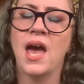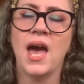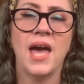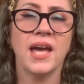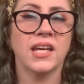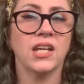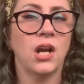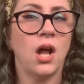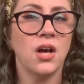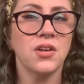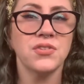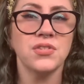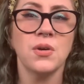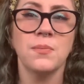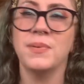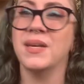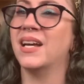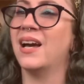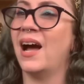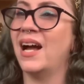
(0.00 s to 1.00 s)
It can also
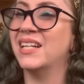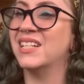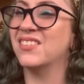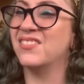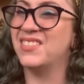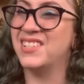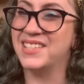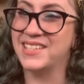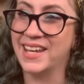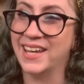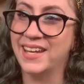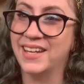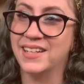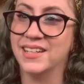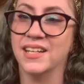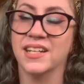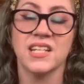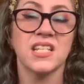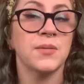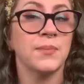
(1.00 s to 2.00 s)
be kind of
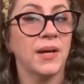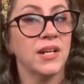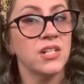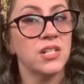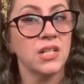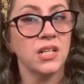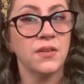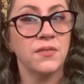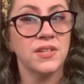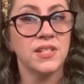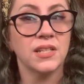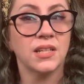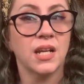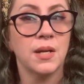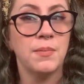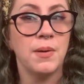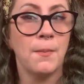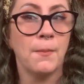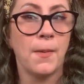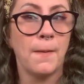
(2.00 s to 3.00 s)
dated, especially if it's a
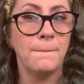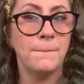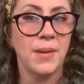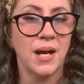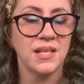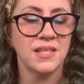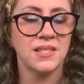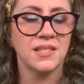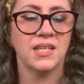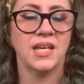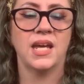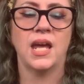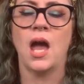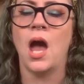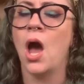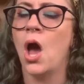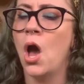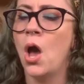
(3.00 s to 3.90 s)
little bit more musky,